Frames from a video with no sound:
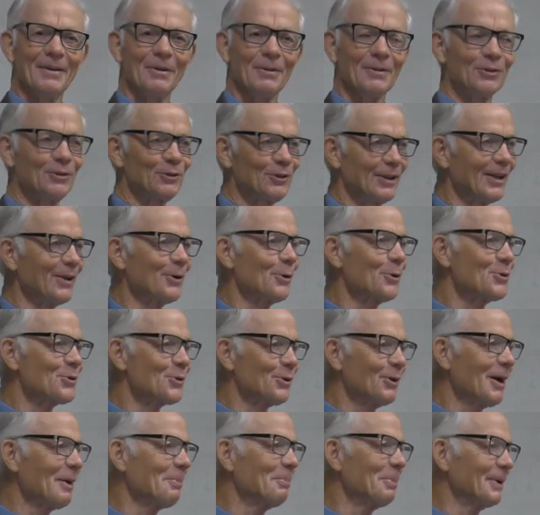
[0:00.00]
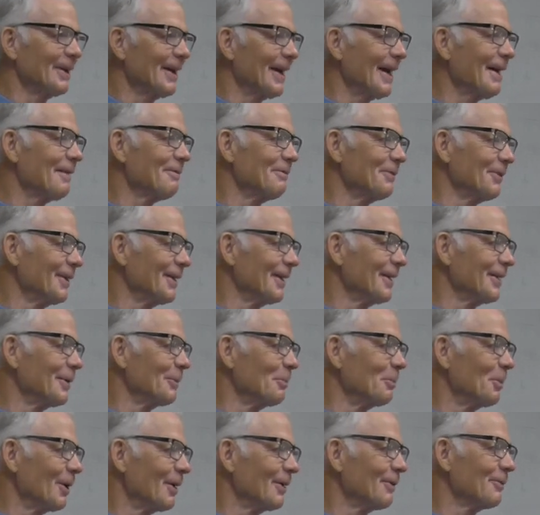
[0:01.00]
Sinners are up in heaven, and
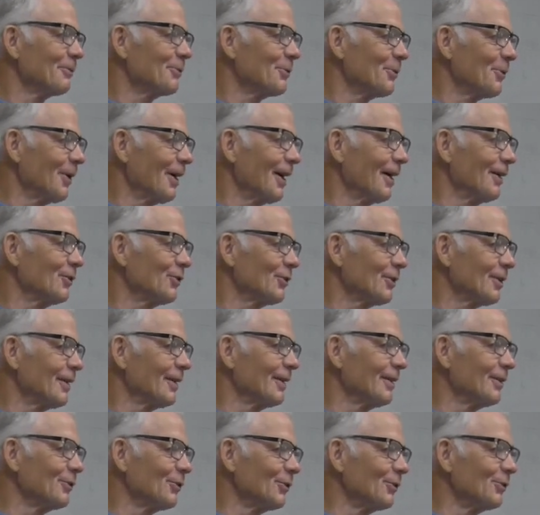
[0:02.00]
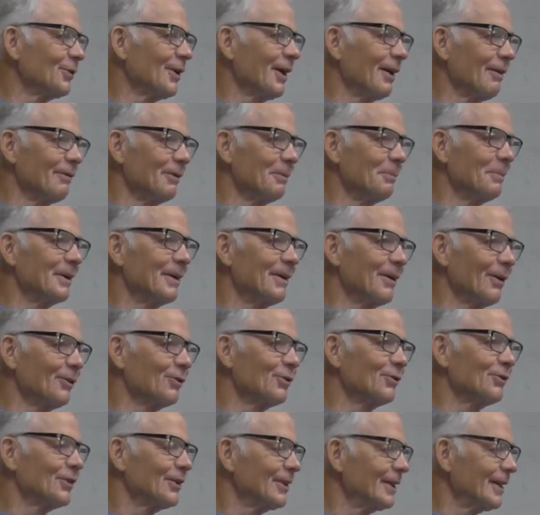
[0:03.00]
the blood of Christ cleanses heaven,
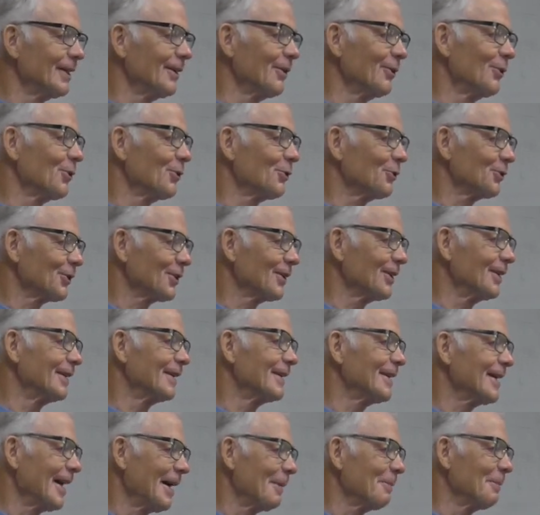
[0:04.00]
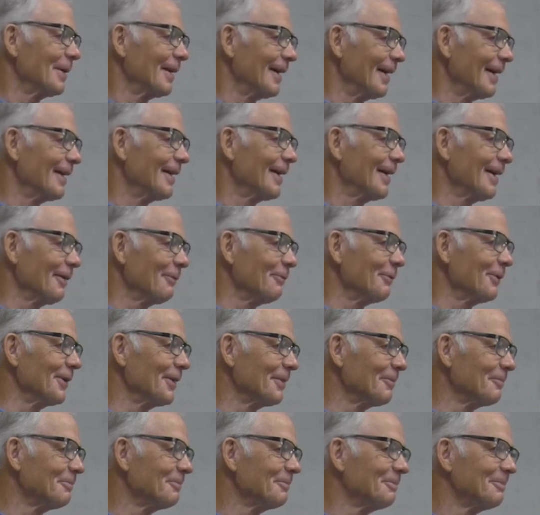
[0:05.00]
because sinners contaminate
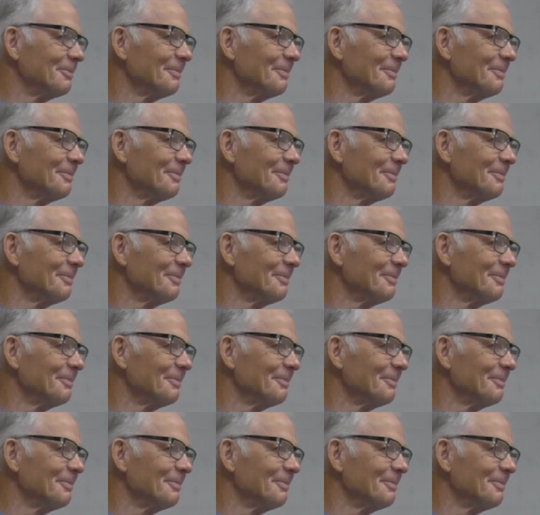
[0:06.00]
heaven.